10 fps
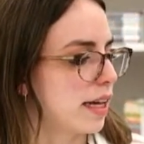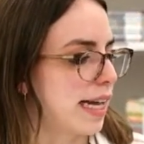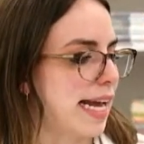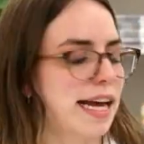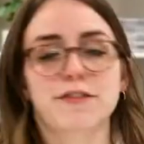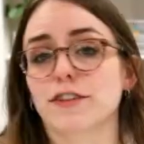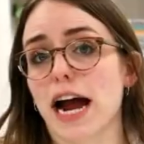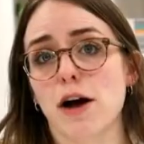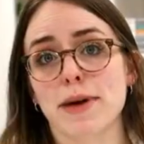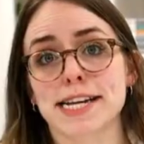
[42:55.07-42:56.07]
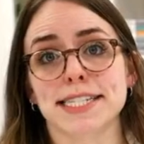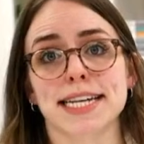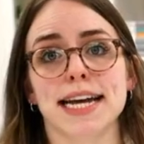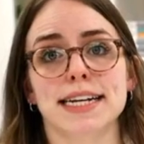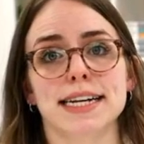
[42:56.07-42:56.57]
And for how my
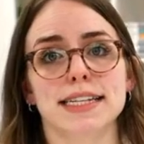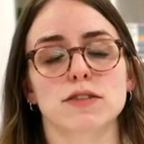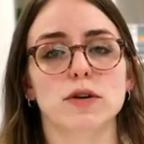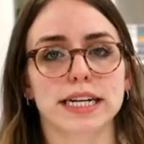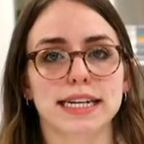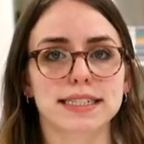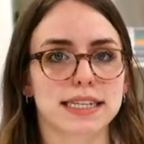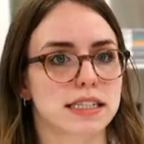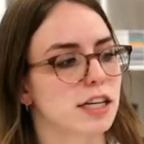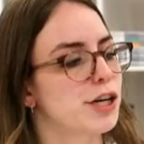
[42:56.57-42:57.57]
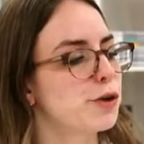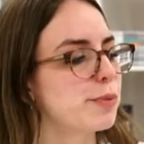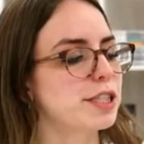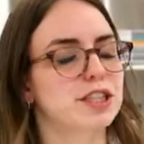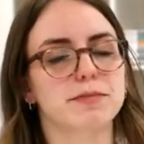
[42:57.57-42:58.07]
design is oriented in the hoop,
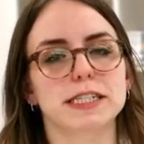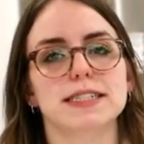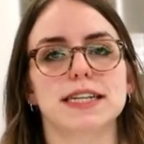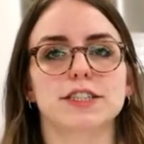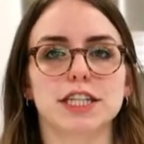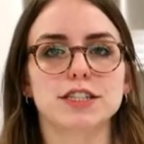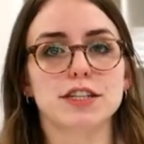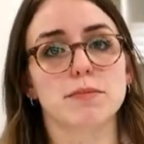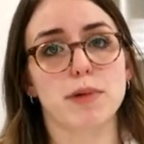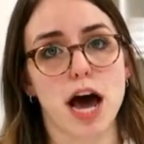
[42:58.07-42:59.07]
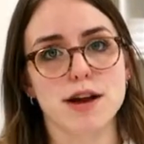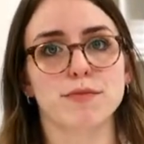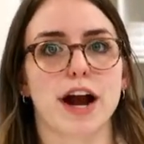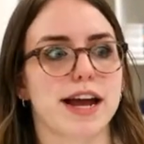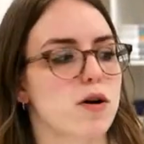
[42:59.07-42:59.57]
it should be stitching to the bottom
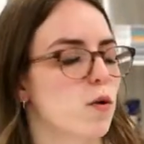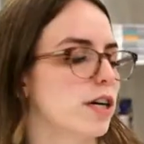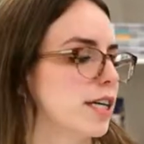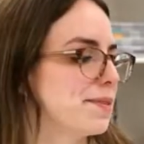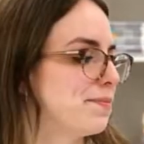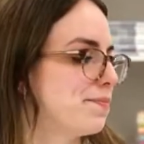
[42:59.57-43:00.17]
right corner.